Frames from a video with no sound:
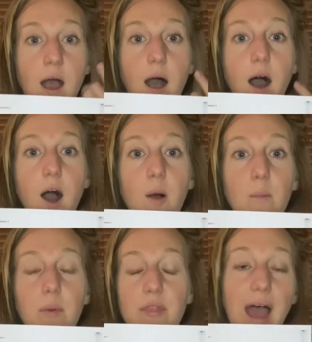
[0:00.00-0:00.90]

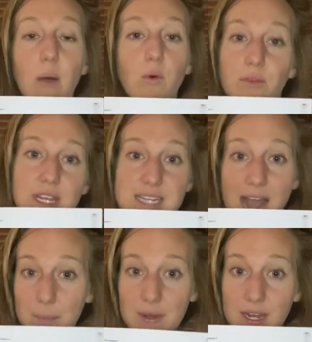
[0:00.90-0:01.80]
but that won't need to
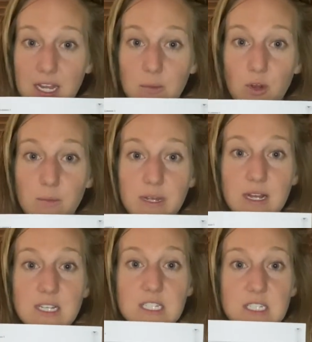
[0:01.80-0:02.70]
happen anymore
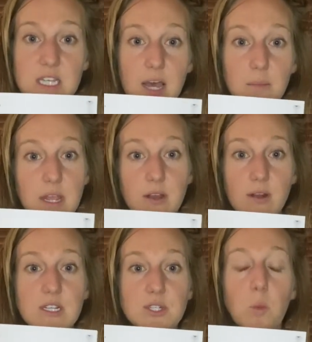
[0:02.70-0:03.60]
because Peter
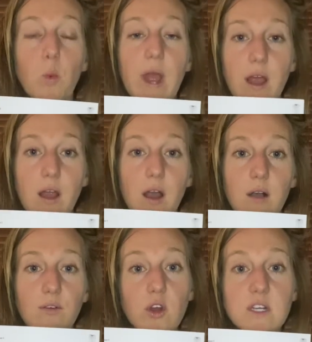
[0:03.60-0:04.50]
is aware
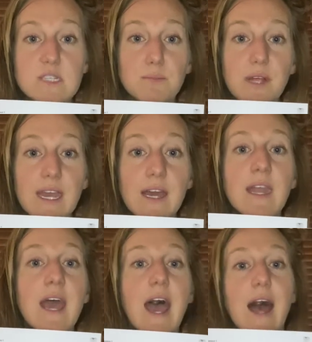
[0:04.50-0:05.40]
of Hook's plan
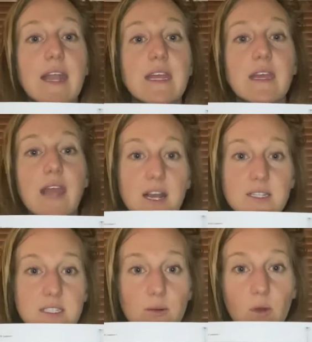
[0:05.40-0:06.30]
and he
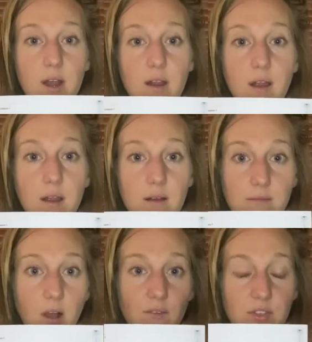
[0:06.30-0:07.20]
knocks the water
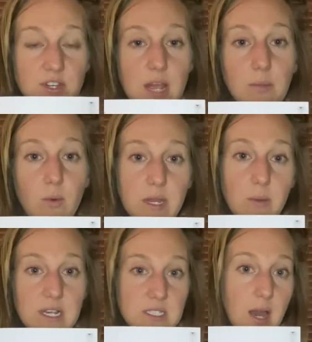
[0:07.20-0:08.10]
off the table when he
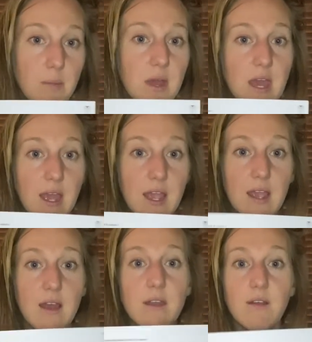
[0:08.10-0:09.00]
wakes up.
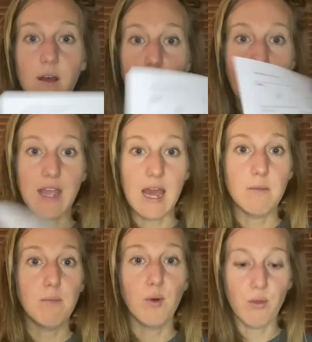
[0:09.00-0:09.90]
And again,
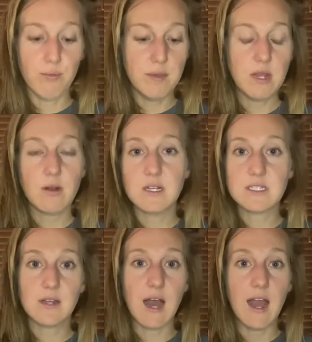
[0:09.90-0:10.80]
both Peter is
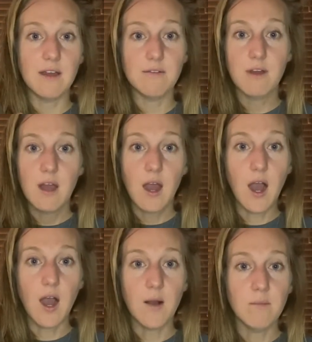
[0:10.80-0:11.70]
alive,
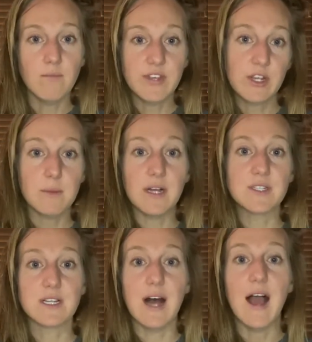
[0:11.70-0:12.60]
Tinkerbell is
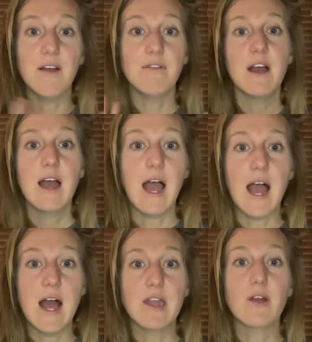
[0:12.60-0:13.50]
alive,
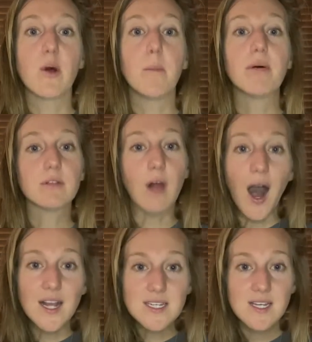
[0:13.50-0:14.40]
and the
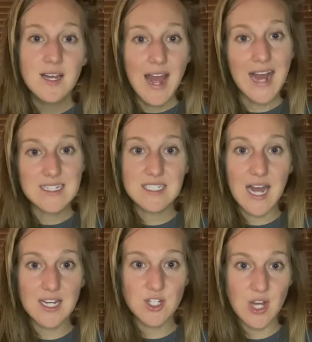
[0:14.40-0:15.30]
plot has
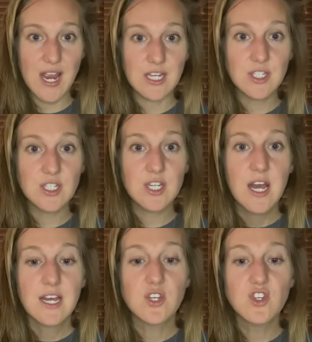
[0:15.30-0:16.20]
not changed,
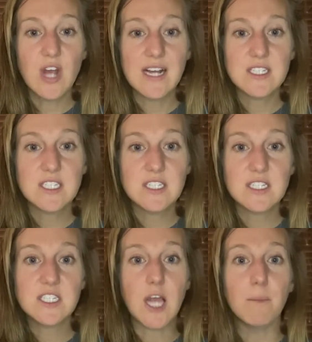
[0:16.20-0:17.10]
just
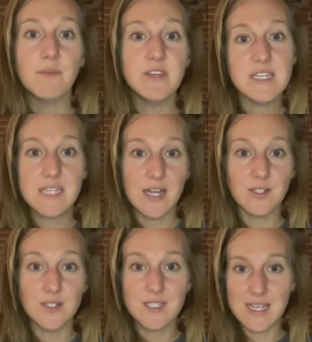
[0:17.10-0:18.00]
some
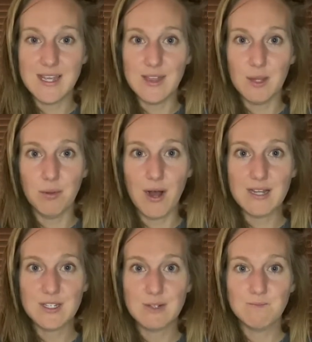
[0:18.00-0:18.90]
details in the
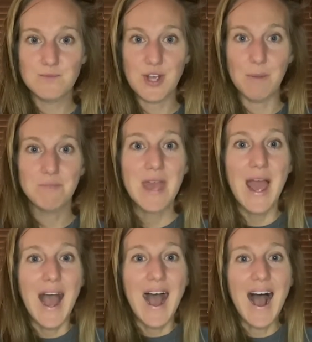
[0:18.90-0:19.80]
plot. So
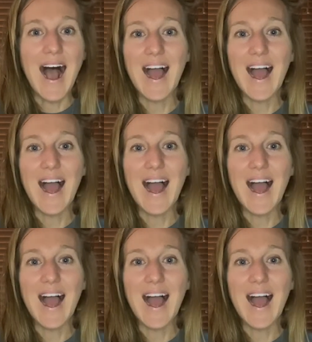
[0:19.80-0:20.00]
I